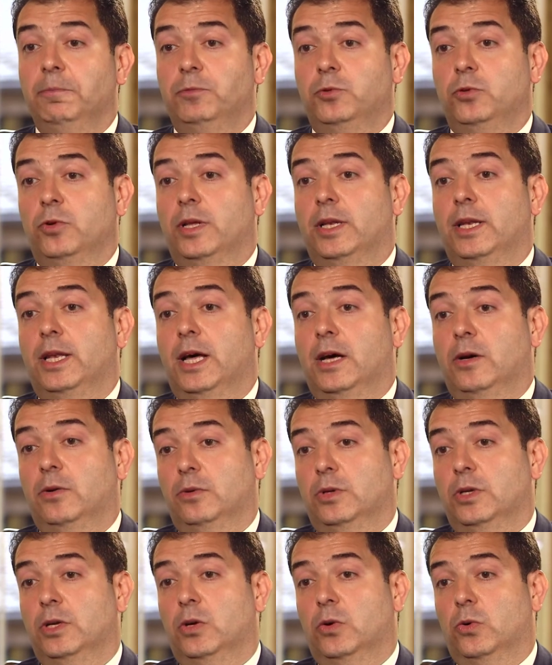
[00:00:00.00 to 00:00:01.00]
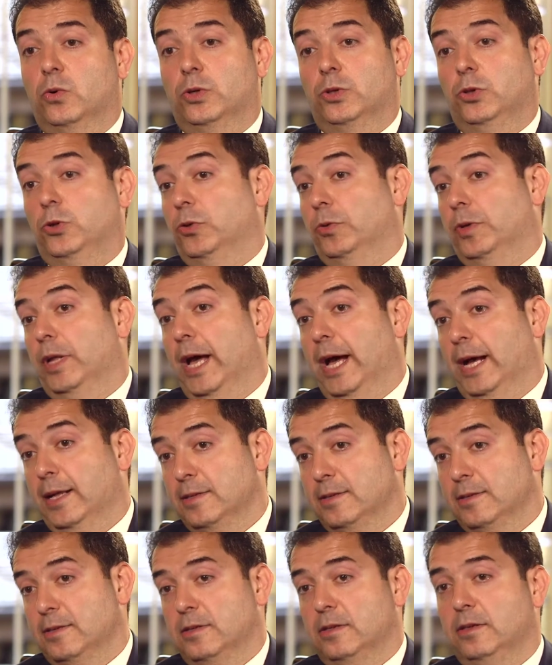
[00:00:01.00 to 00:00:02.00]
to allow or to
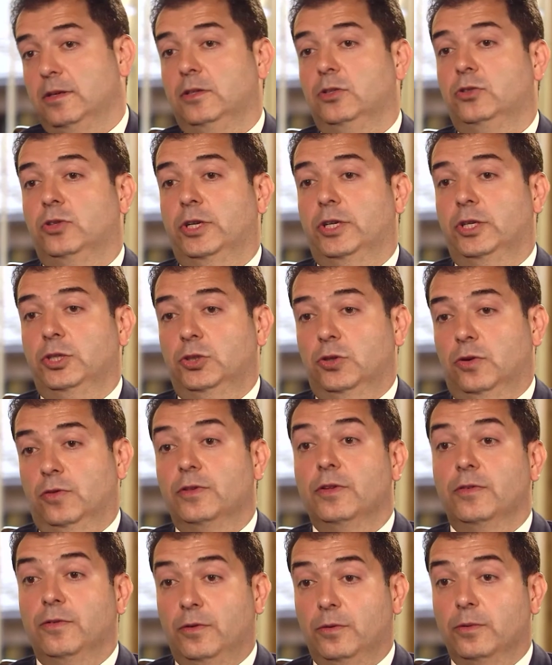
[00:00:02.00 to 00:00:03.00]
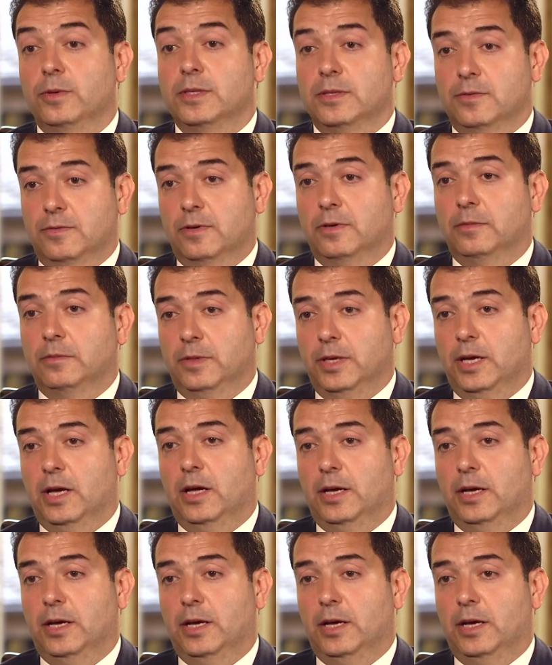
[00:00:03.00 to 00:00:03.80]
enhance the drainage of the fluids from the